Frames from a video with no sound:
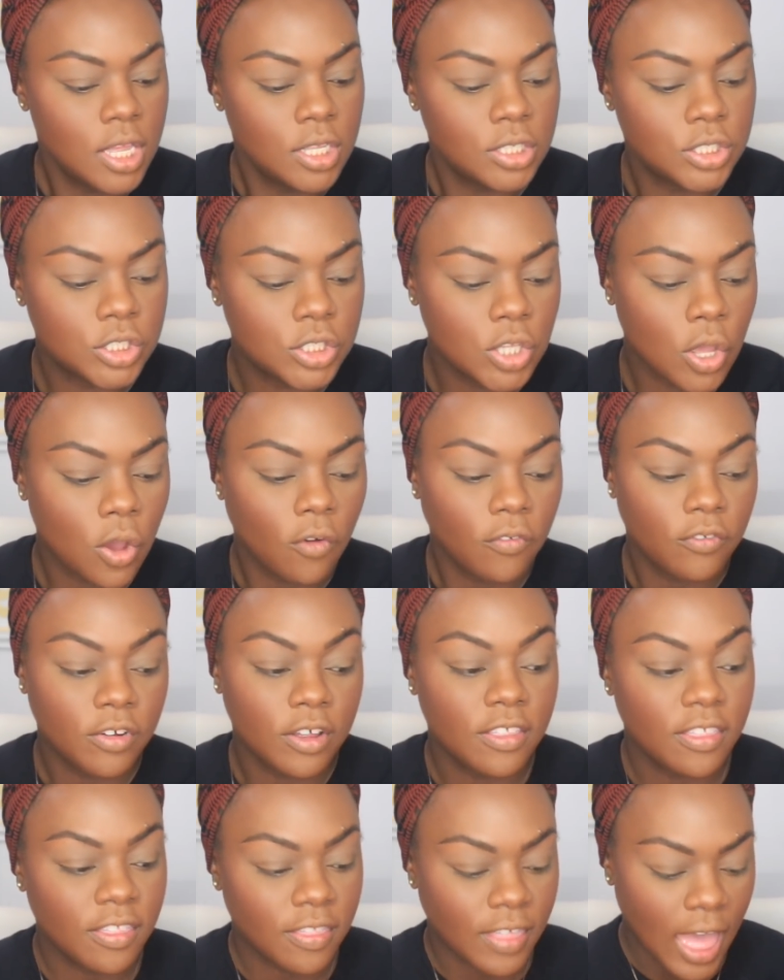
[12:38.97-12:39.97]
So
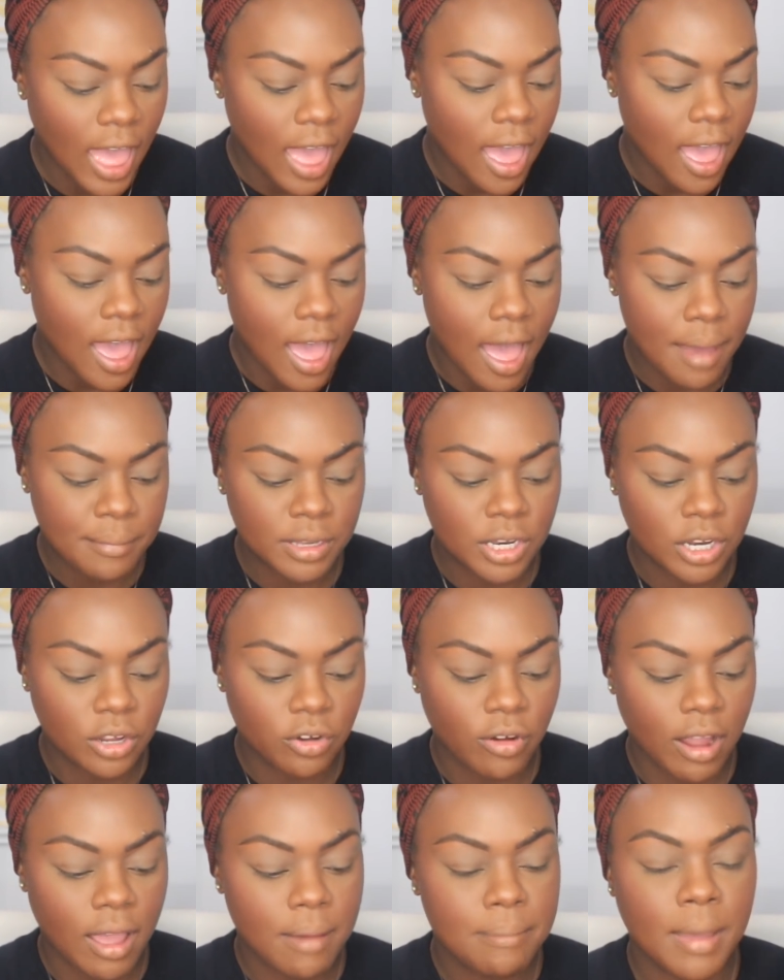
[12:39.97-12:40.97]
for that, I'm gonna
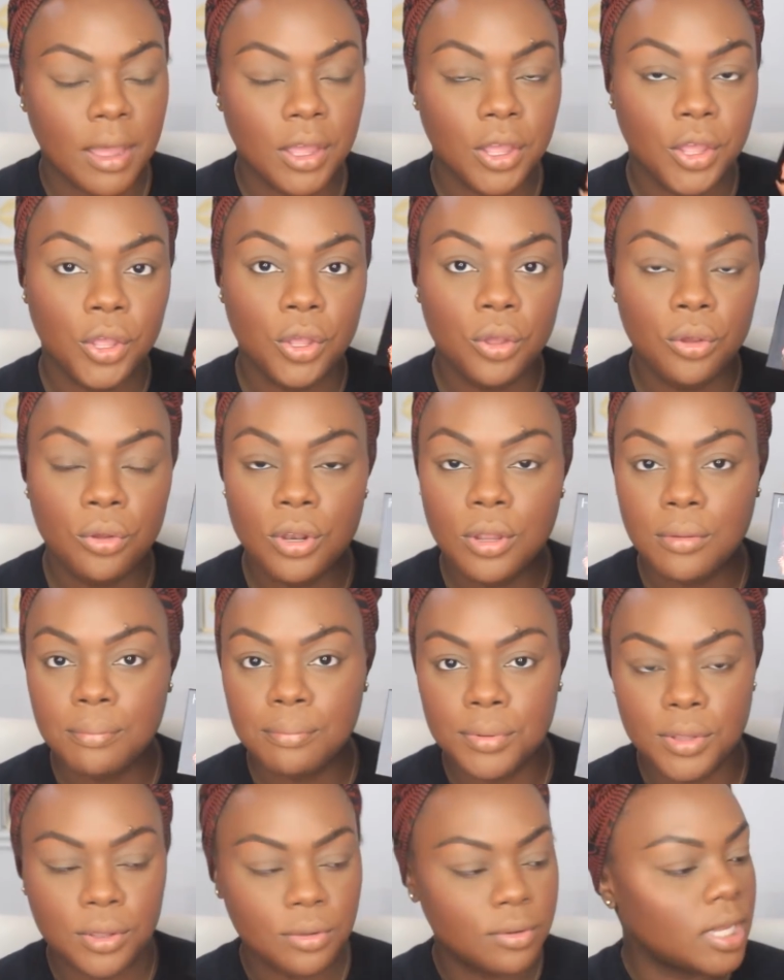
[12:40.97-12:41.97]
grab my Huda
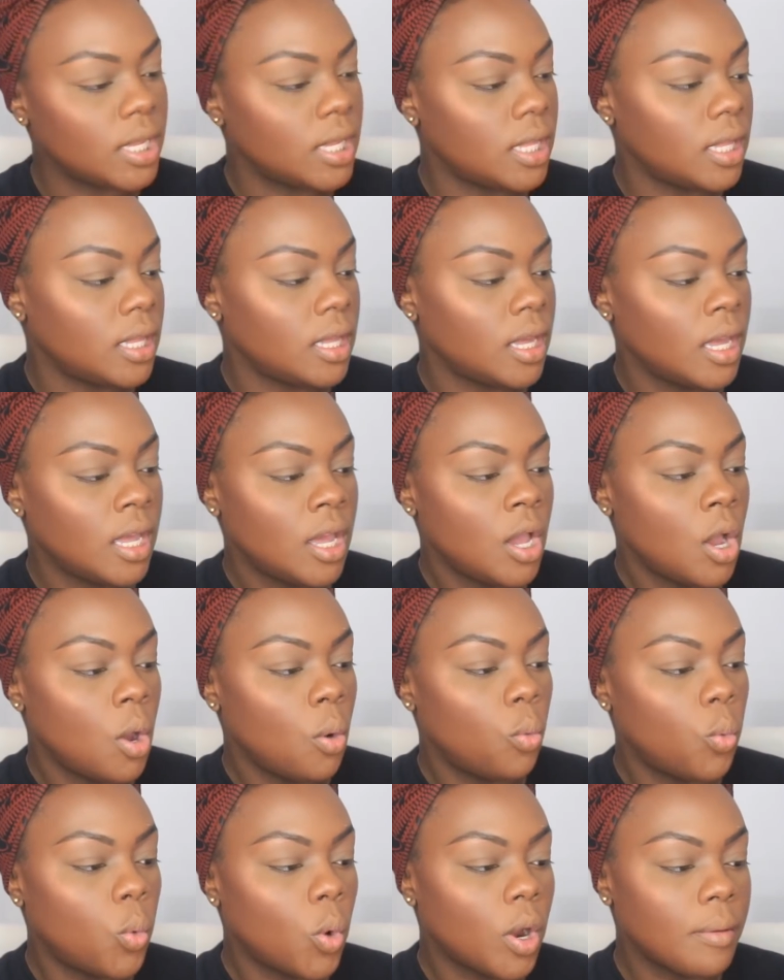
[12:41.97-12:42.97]
Beauty
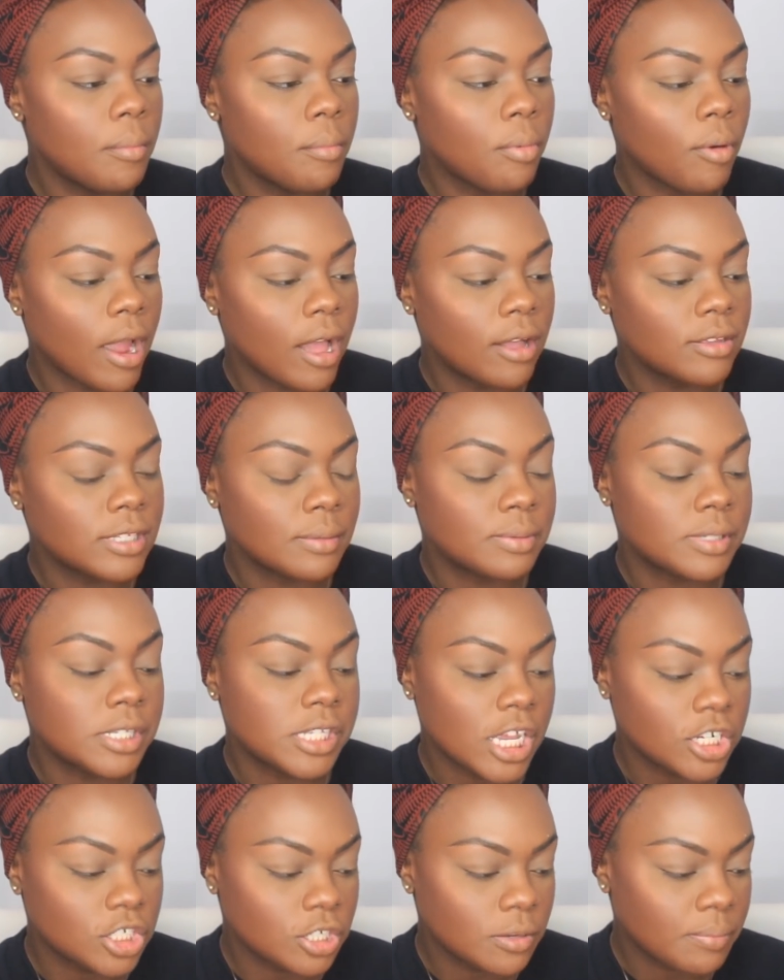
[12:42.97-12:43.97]
Warm Browns
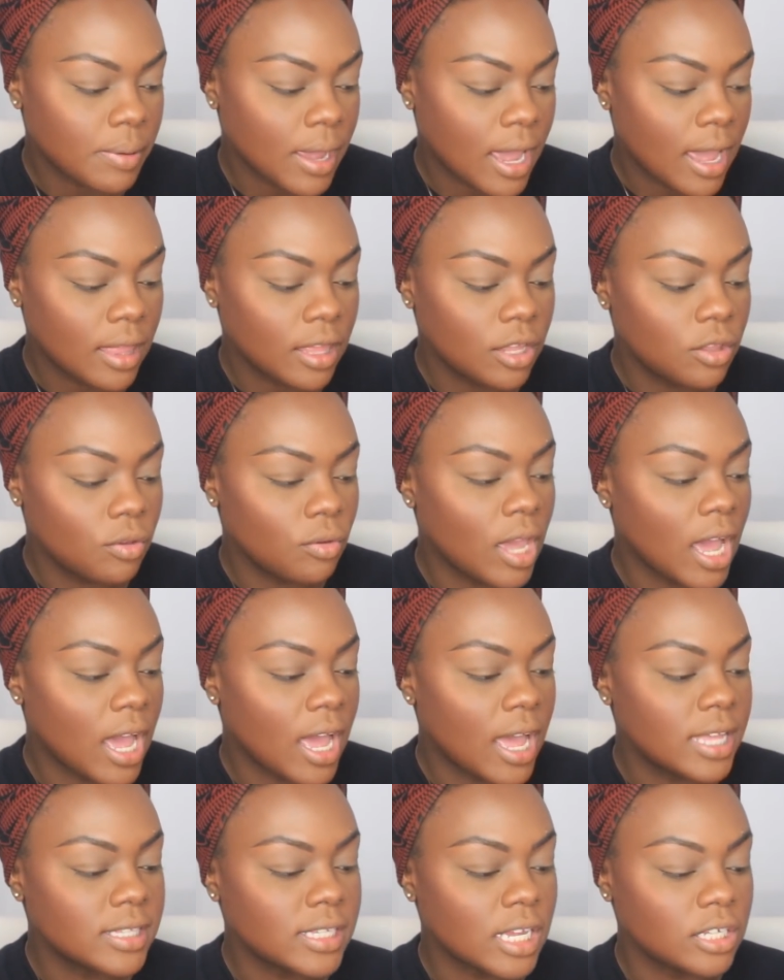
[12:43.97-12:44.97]
Obsession palette, you
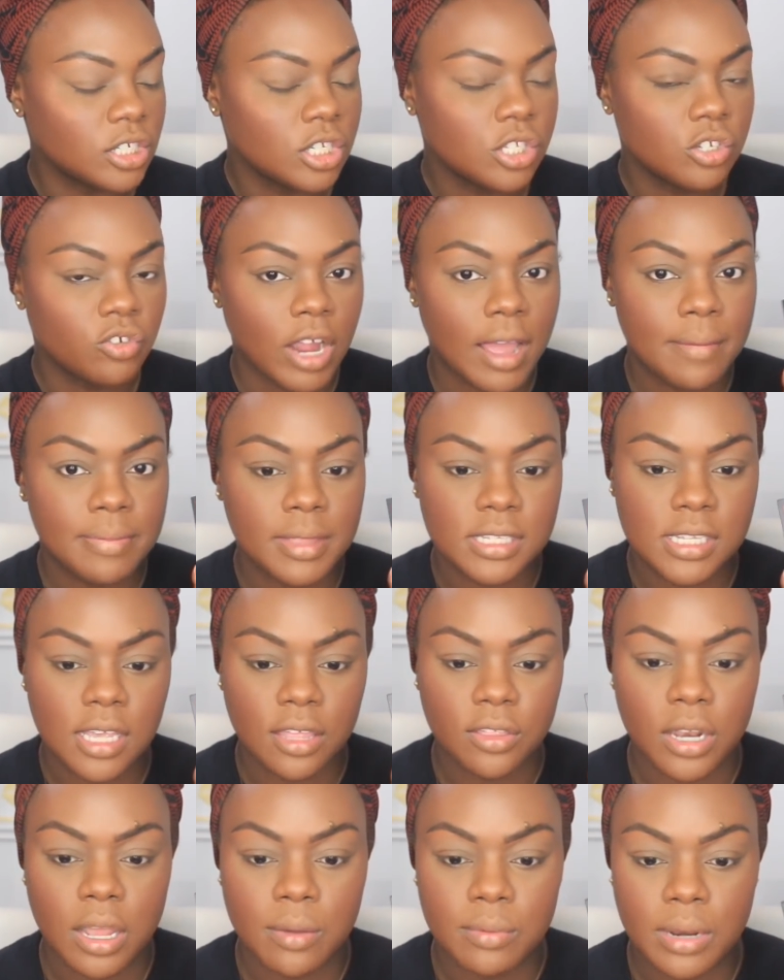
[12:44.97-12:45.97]
guys. I just grabbed this the
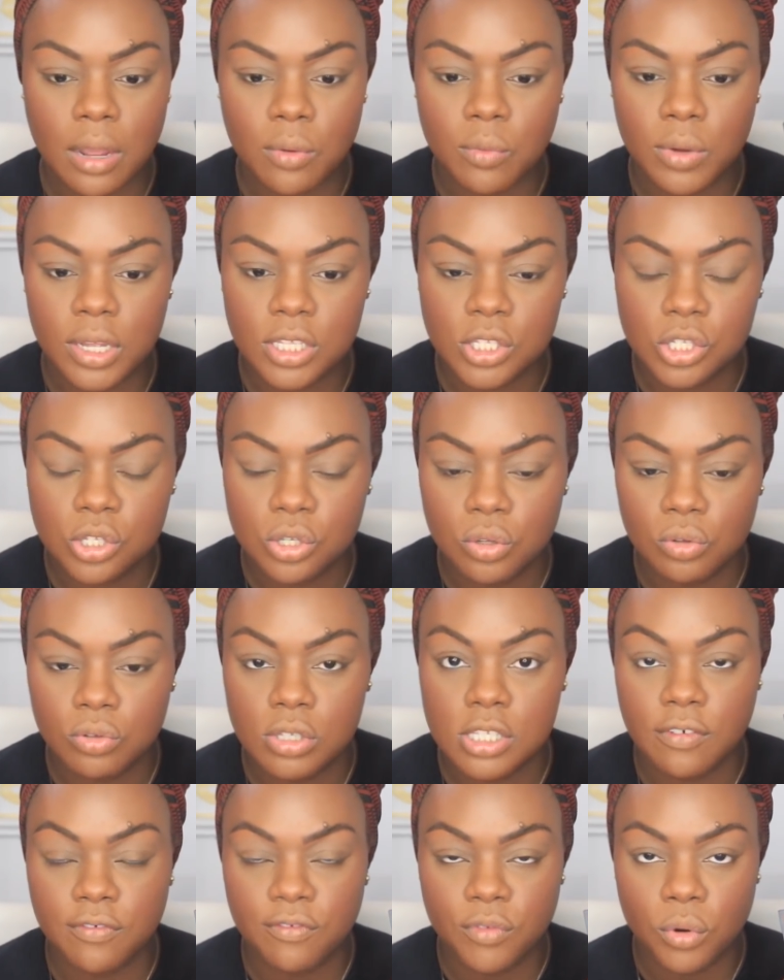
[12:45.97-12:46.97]
other day when I went to
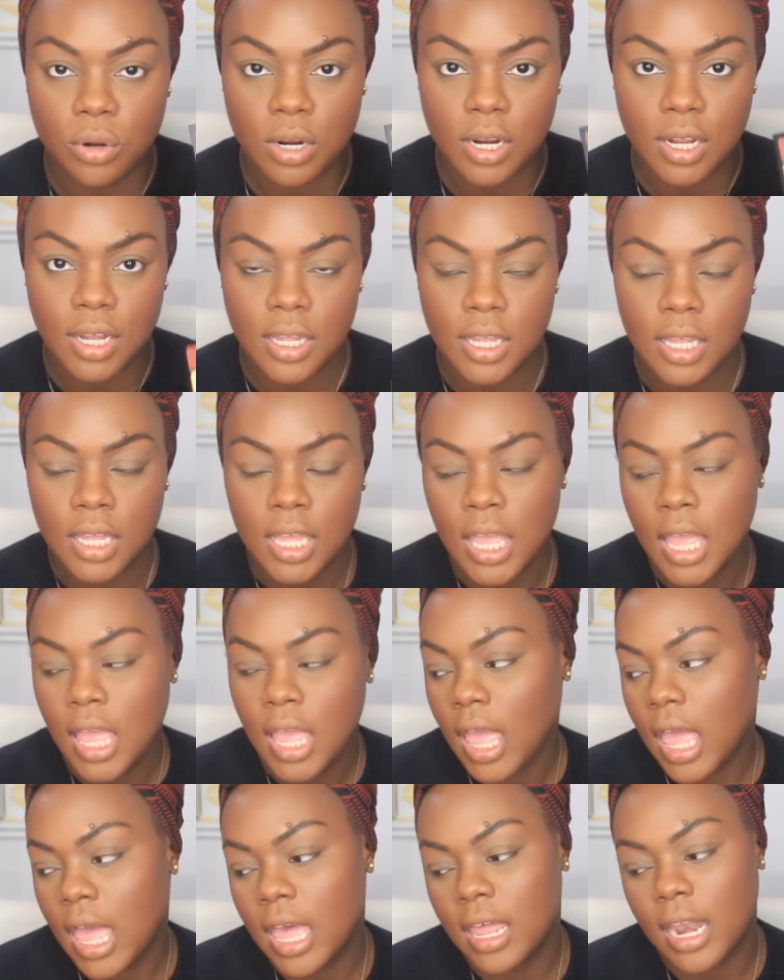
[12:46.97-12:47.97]
Sephora,
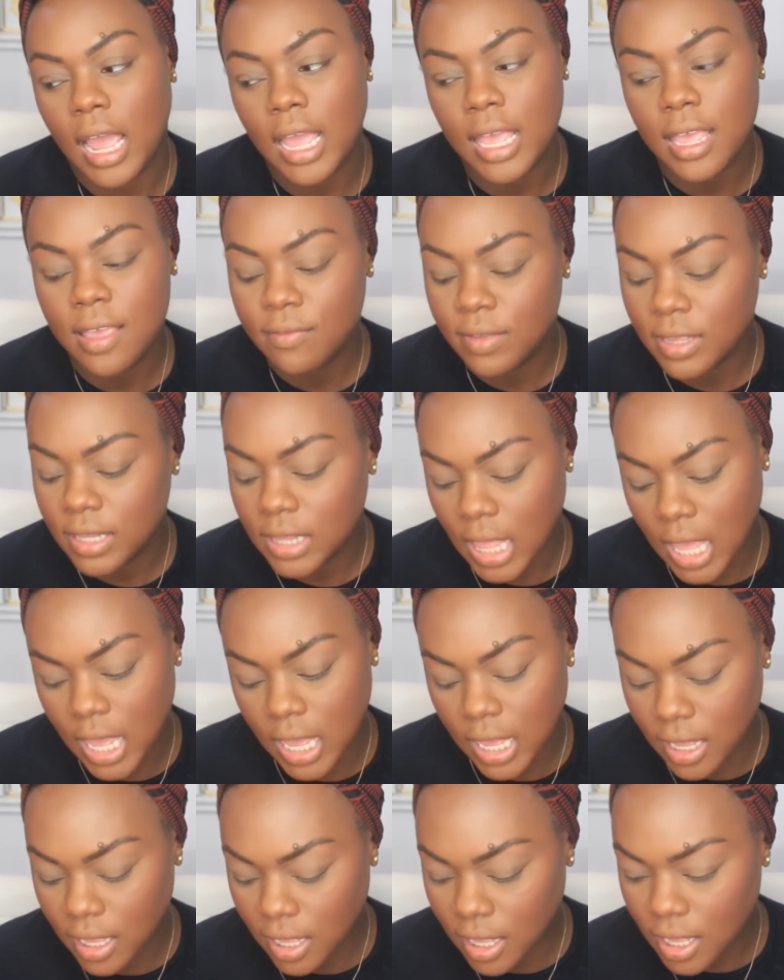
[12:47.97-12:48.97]
and I even
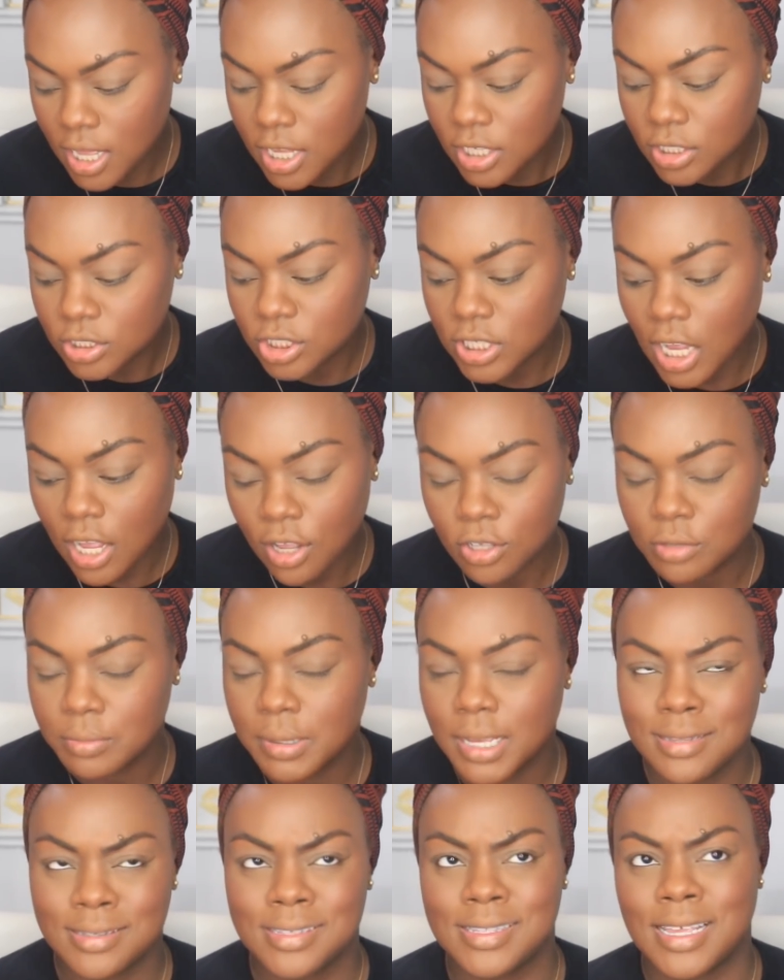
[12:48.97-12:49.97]
like chuckled
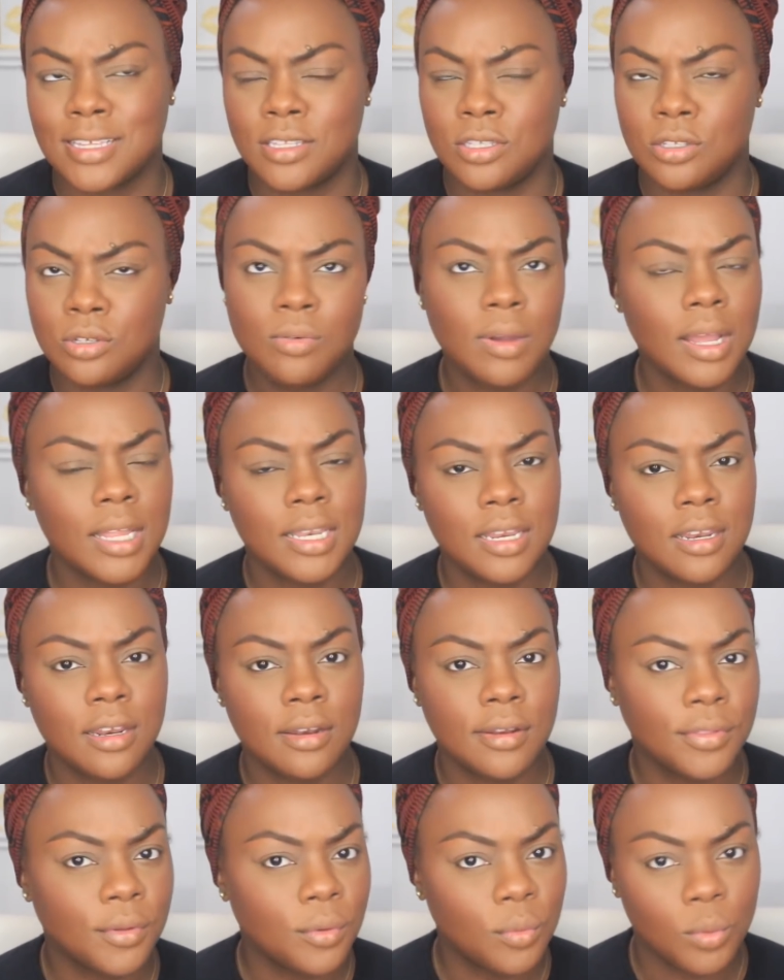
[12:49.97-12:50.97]
because it's like, do I need
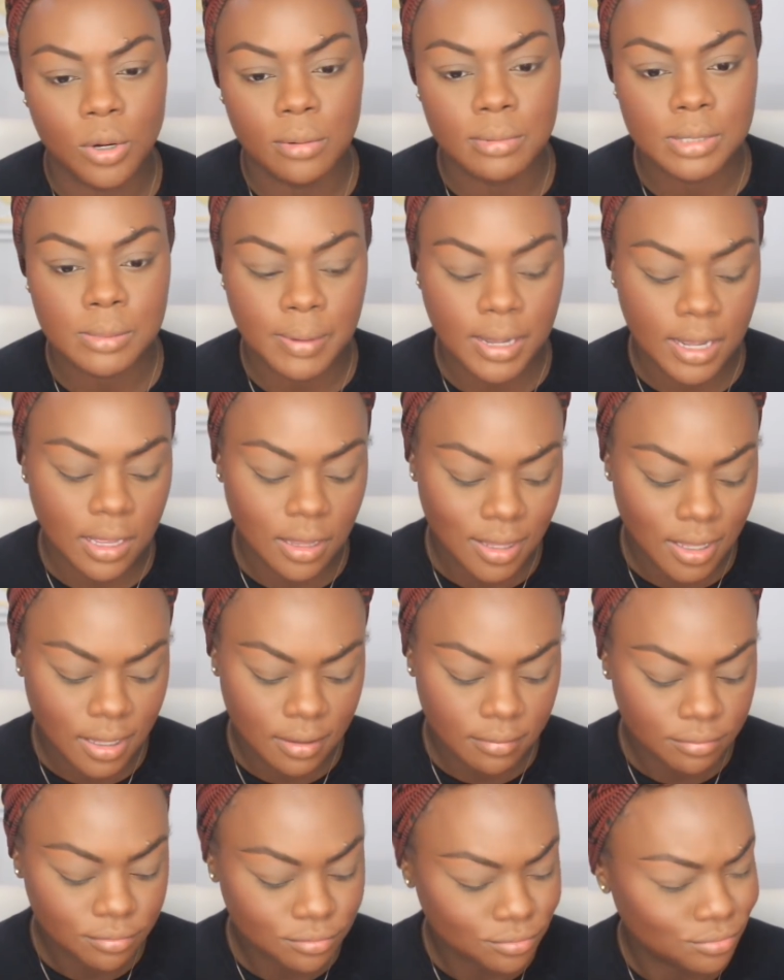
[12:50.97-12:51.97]
another warms
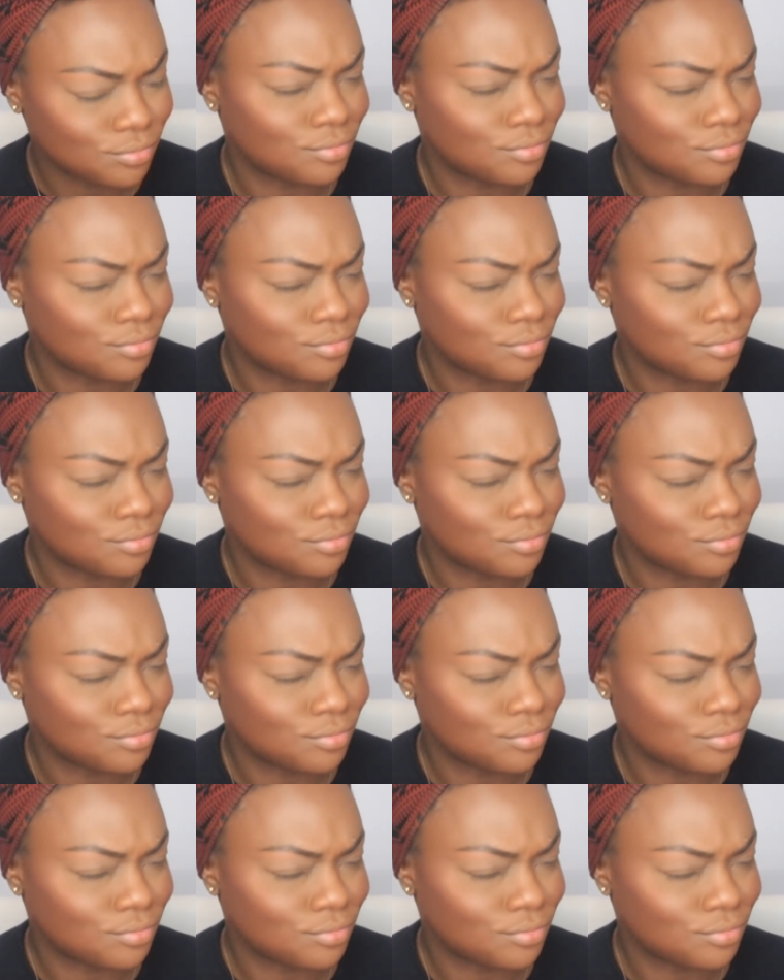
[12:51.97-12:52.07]
palette?